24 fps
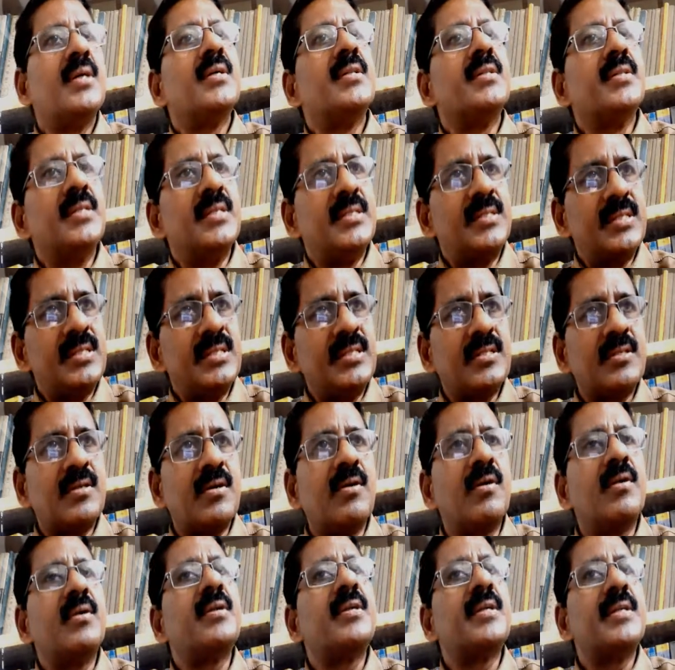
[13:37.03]
This is
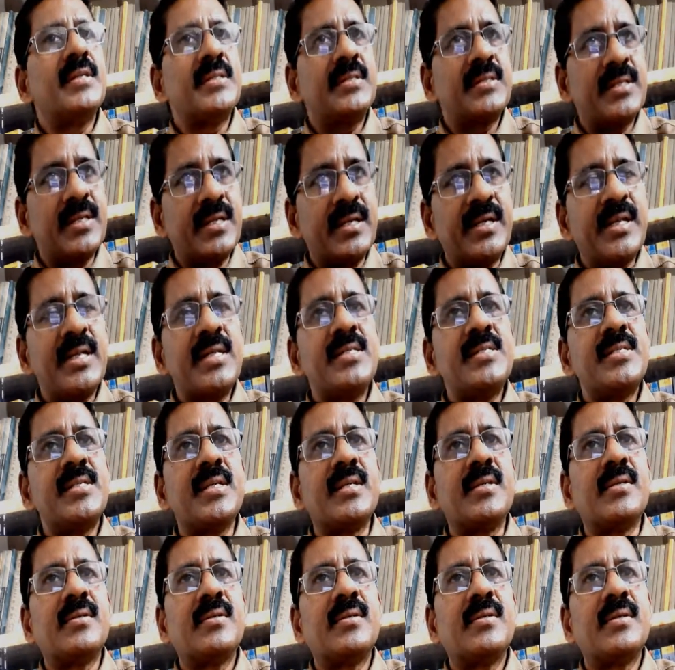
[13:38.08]
called risk
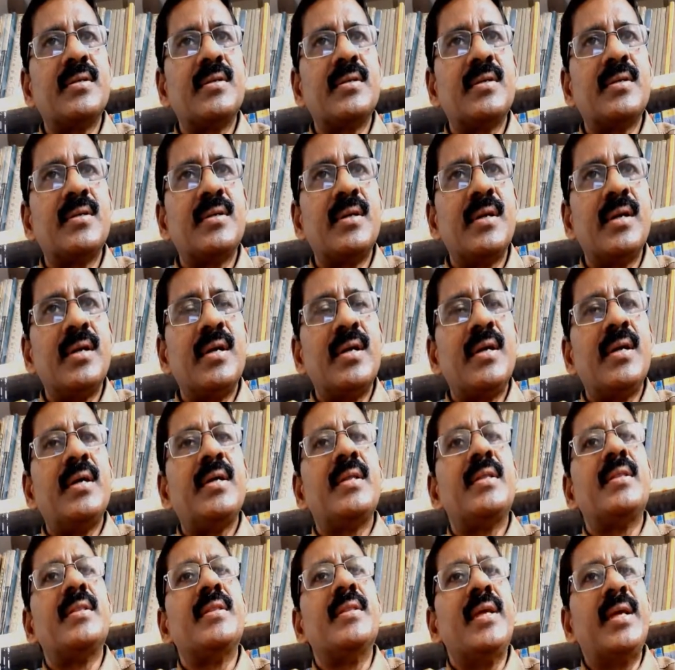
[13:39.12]
retention.
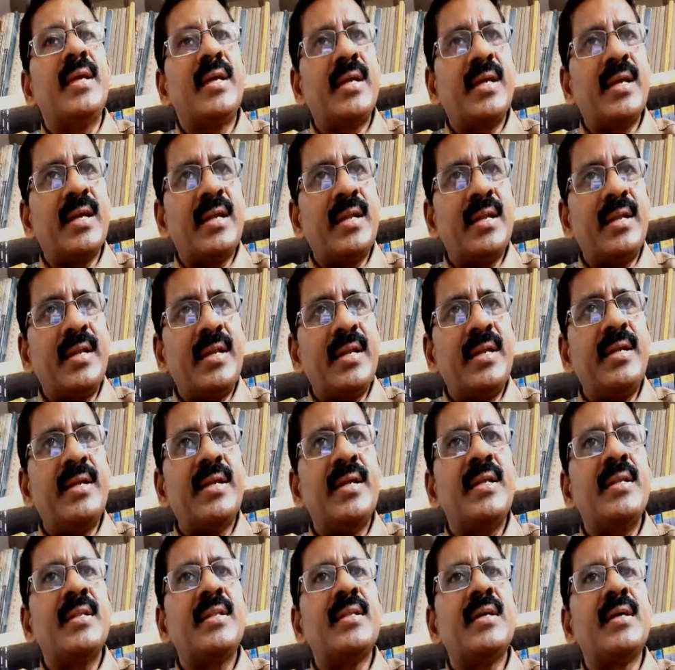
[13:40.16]
They can
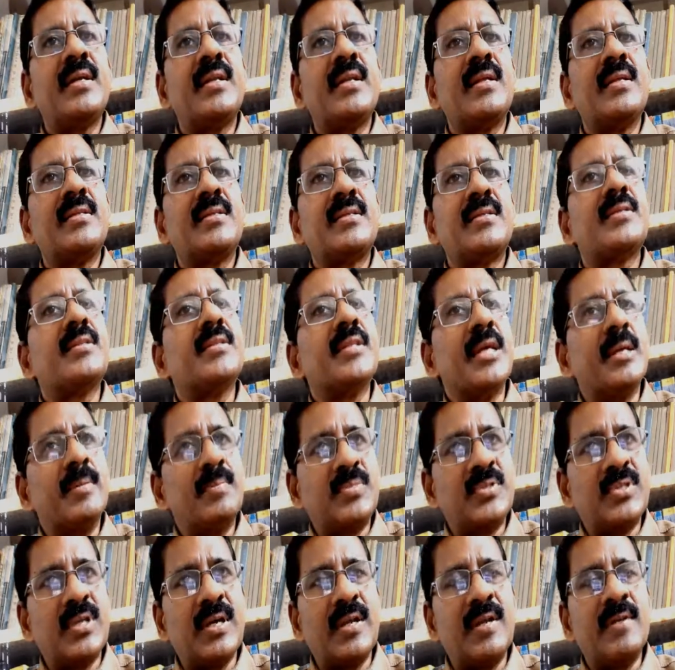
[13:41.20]
retain the risk
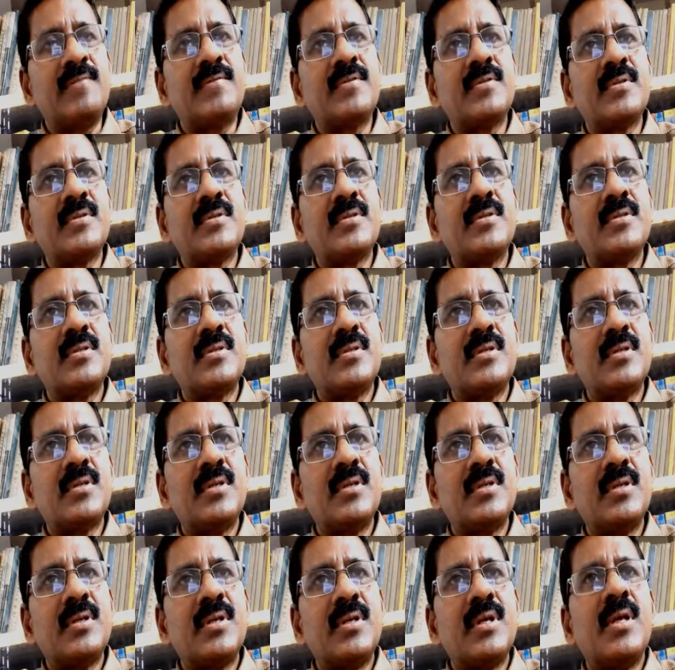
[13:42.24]
themselves
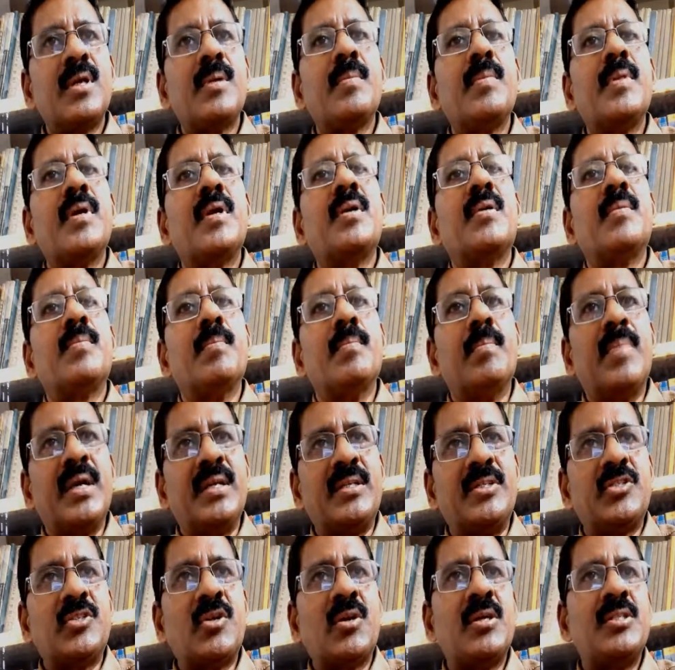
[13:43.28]
by
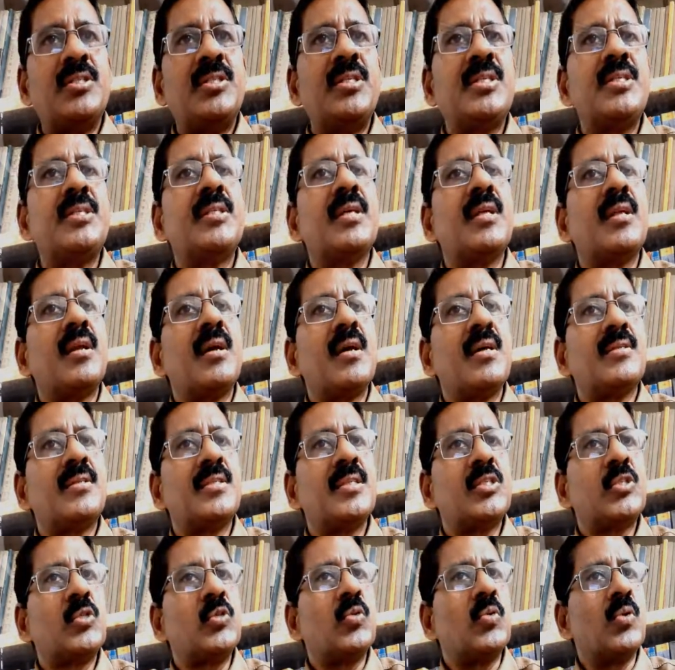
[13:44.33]
charging the
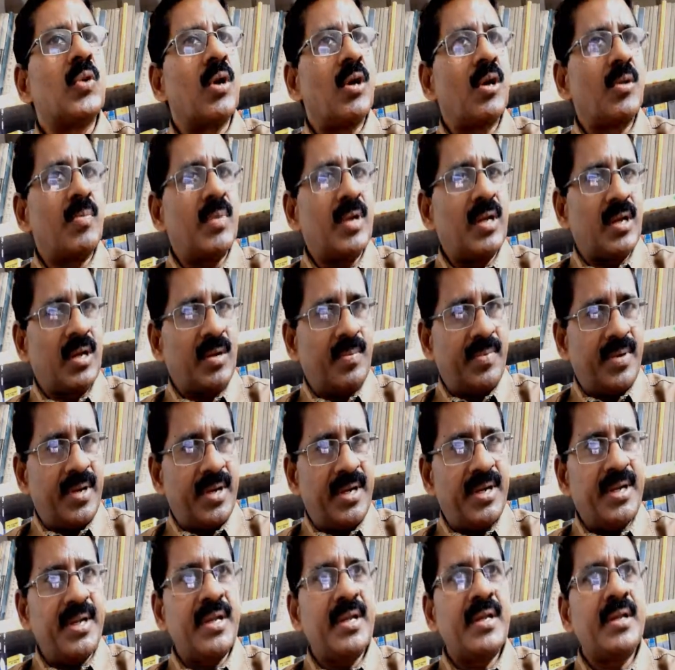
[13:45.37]
losses to normal
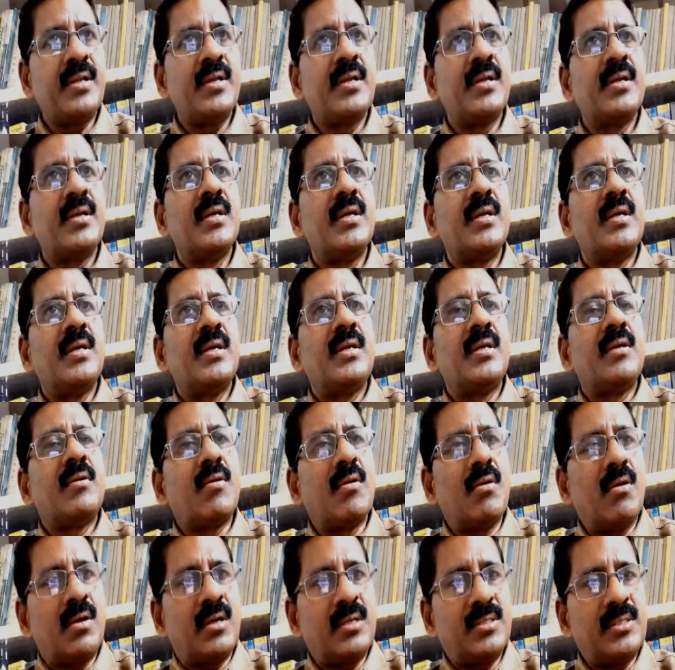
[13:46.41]
operating
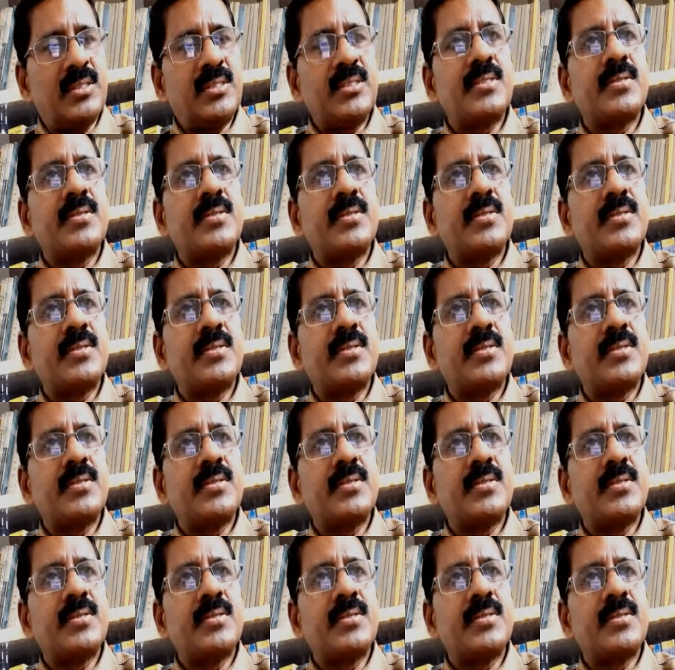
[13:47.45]
cost,